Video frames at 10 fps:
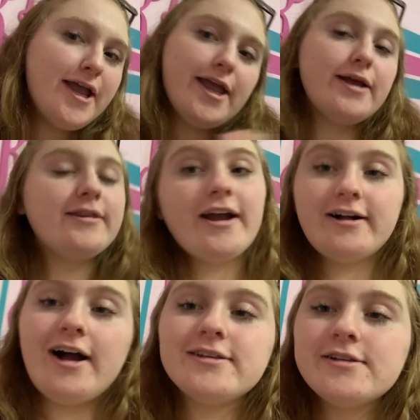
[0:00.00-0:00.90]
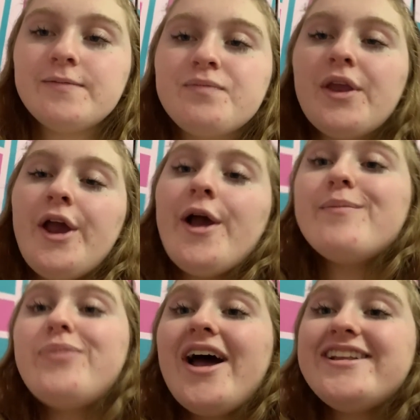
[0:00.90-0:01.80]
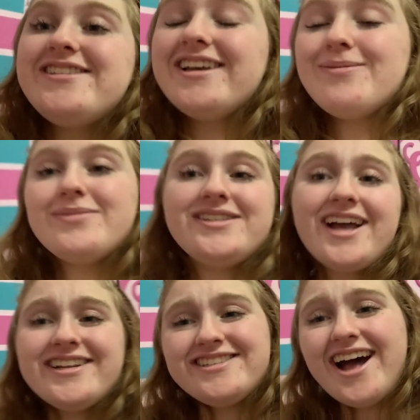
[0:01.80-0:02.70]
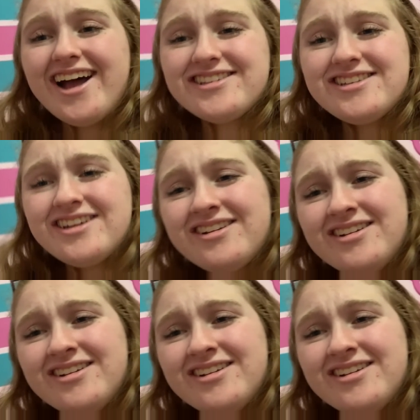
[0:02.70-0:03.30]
and that class. But besides that,